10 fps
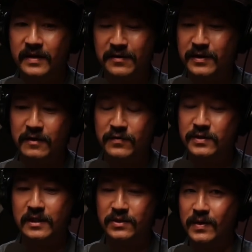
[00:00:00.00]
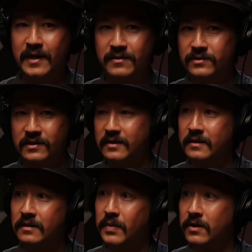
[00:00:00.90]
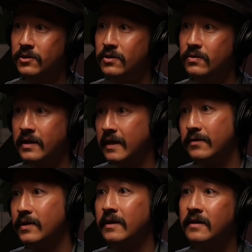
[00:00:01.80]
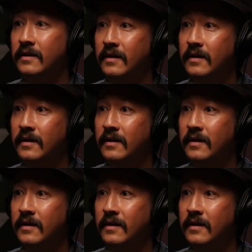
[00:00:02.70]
I don't care if you take two hours to clean the pair of shoes. Like I don't care.